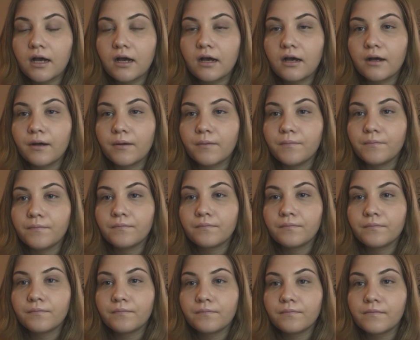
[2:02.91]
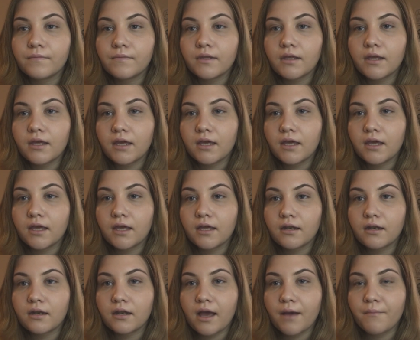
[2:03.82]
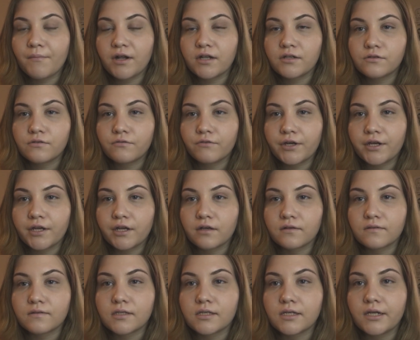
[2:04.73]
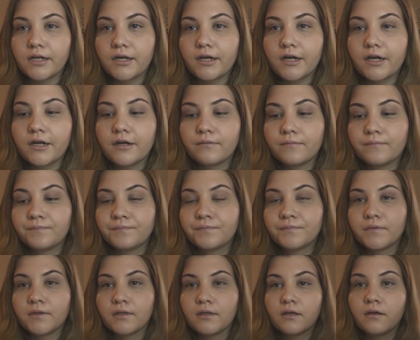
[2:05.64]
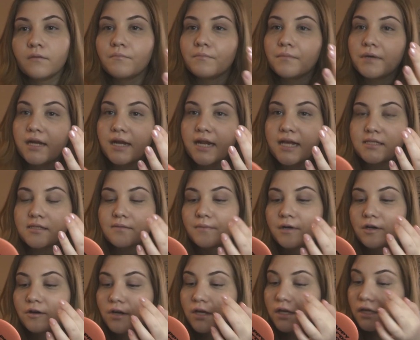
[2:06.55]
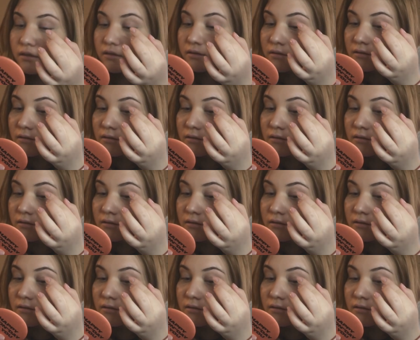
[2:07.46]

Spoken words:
and I'm also wearing concealer. But that's about it.